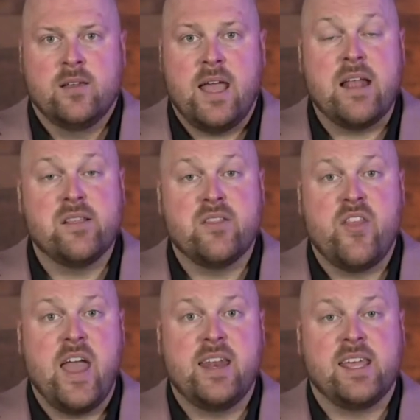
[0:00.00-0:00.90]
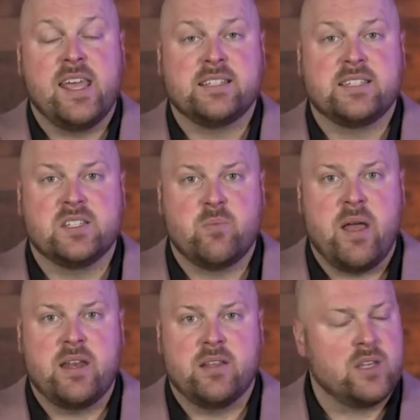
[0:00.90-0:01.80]
And then it gets to
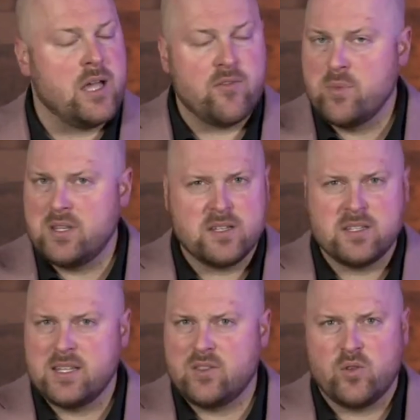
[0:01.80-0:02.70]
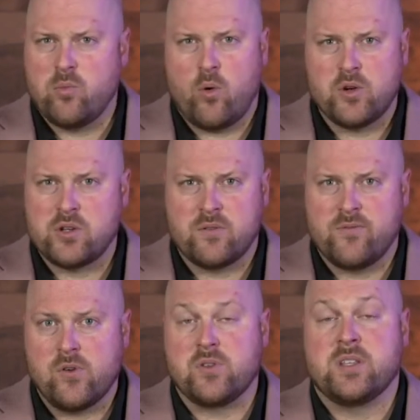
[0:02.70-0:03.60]
spend it. The government doesn't get their portion
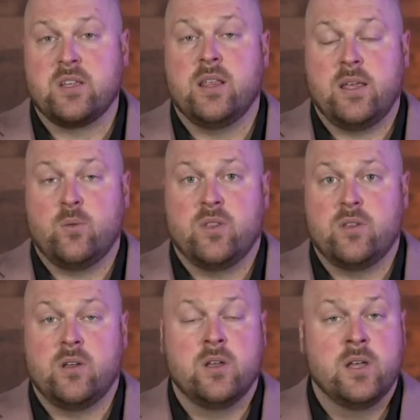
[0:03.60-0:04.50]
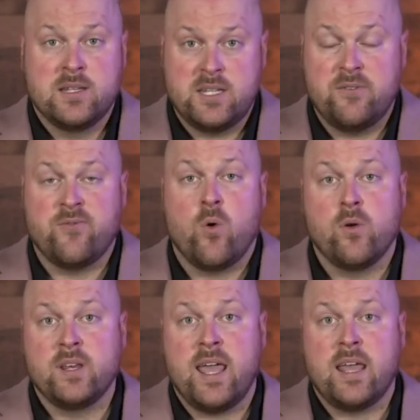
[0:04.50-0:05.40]
first, like with a T4
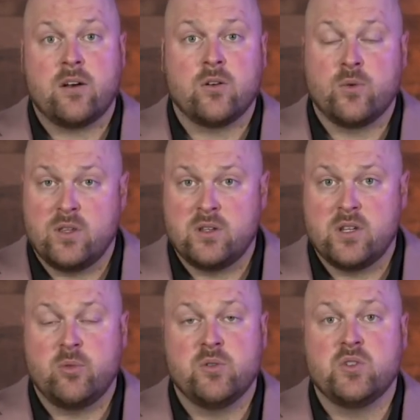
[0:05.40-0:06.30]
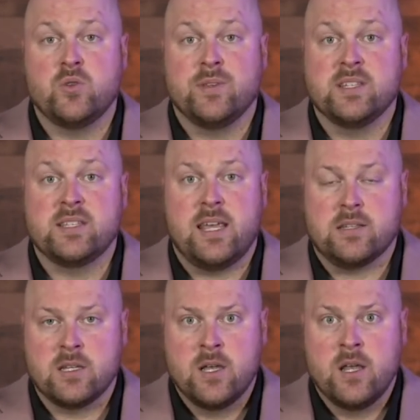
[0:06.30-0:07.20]
in Canada or with a W2 in the States.